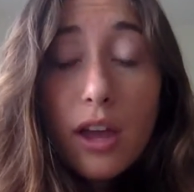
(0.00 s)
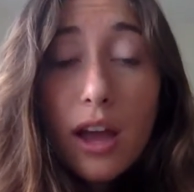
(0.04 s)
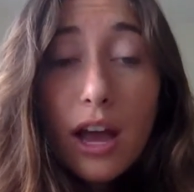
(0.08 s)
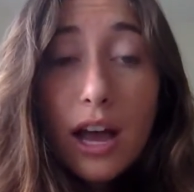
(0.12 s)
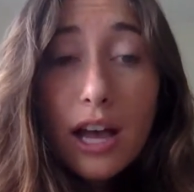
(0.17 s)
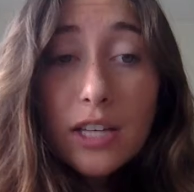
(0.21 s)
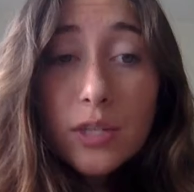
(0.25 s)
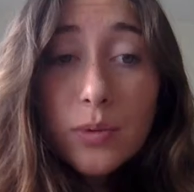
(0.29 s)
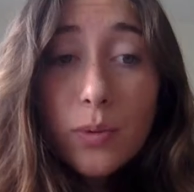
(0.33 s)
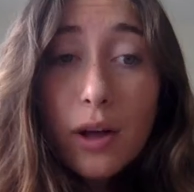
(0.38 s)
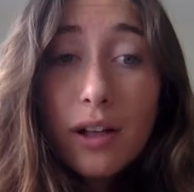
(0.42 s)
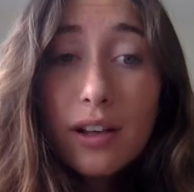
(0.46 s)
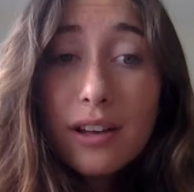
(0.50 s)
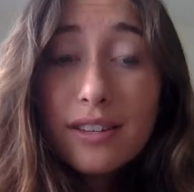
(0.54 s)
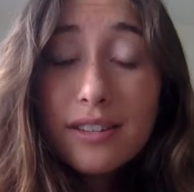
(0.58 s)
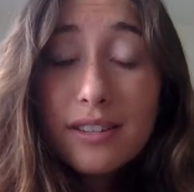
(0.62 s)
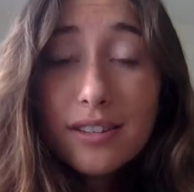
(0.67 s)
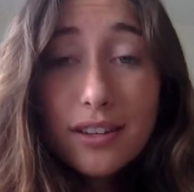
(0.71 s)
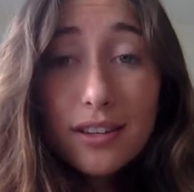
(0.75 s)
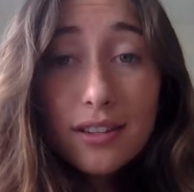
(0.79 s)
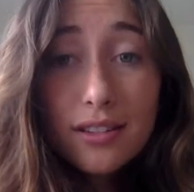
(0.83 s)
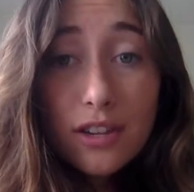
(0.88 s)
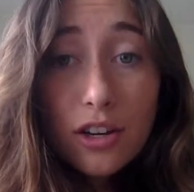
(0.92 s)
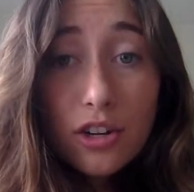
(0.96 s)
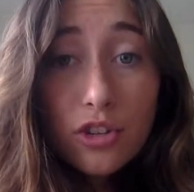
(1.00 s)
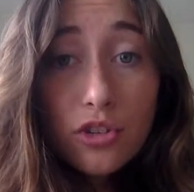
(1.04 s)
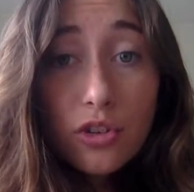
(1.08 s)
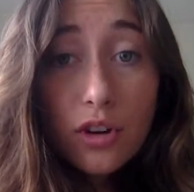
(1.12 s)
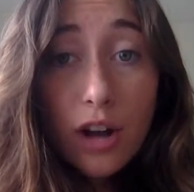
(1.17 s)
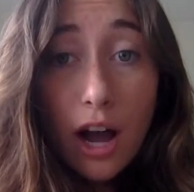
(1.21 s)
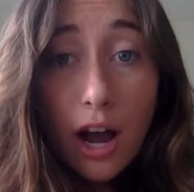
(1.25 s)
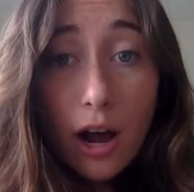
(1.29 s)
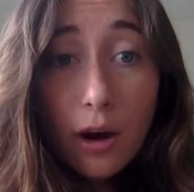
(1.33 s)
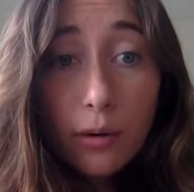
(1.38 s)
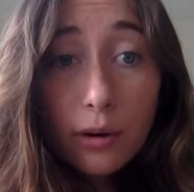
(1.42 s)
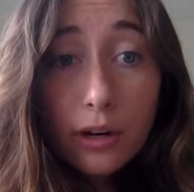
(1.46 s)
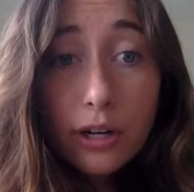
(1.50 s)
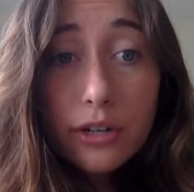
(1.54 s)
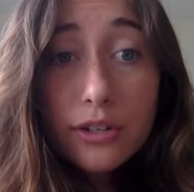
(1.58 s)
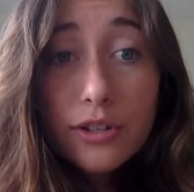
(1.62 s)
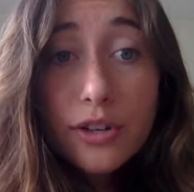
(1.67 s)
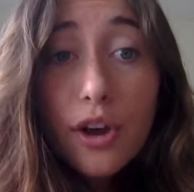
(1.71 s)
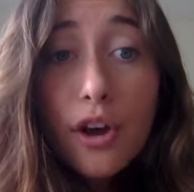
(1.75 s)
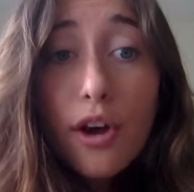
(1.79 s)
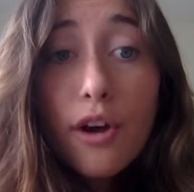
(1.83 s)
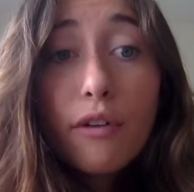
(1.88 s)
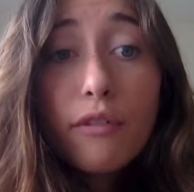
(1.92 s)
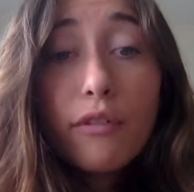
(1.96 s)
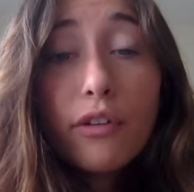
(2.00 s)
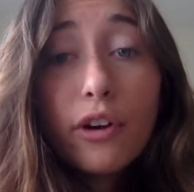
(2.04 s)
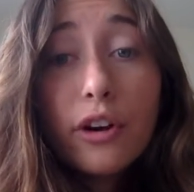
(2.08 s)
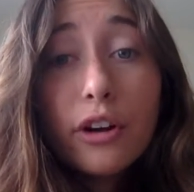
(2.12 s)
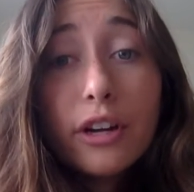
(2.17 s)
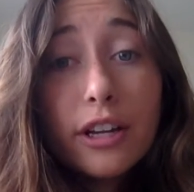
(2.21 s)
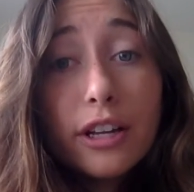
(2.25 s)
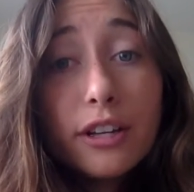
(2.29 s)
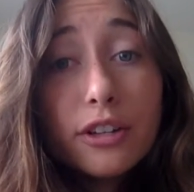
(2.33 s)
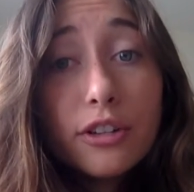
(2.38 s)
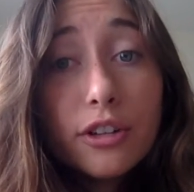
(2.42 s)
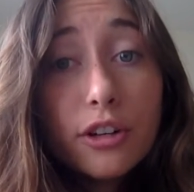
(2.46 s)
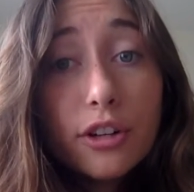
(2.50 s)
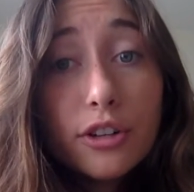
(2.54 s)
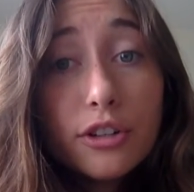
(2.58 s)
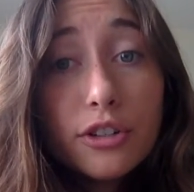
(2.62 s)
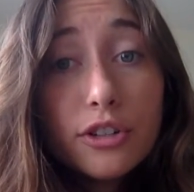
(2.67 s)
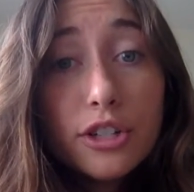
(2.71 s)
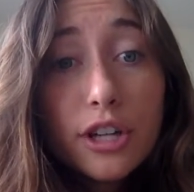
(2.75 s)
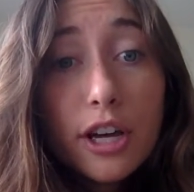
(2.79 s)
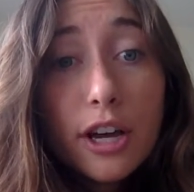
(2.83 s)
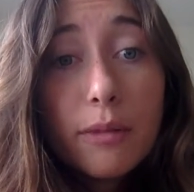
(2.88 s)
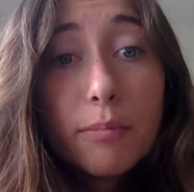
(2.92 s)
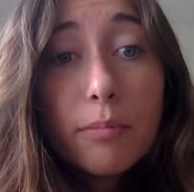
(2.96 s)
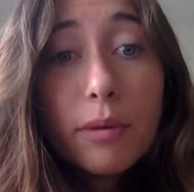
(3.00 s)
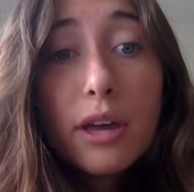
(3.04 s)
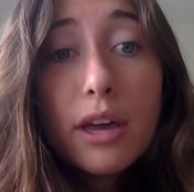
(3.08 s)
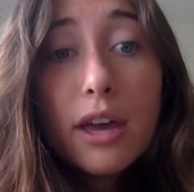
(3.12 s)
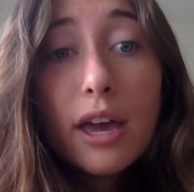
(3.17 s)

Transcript: as well as 600 hours for an internship.